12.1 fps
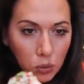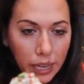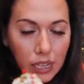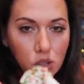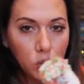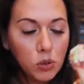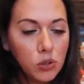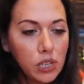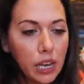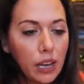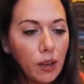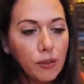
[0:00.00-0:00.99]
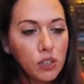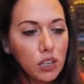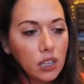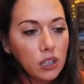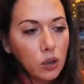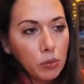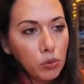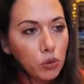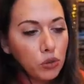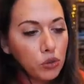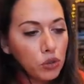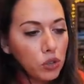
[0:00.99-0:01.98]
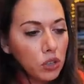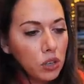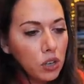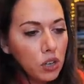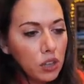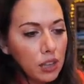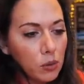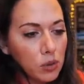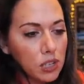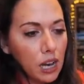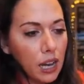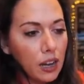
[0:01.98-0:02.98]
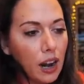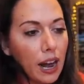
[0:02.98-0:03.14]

Like it's almost like, it feels like a little pool noodle that was cut.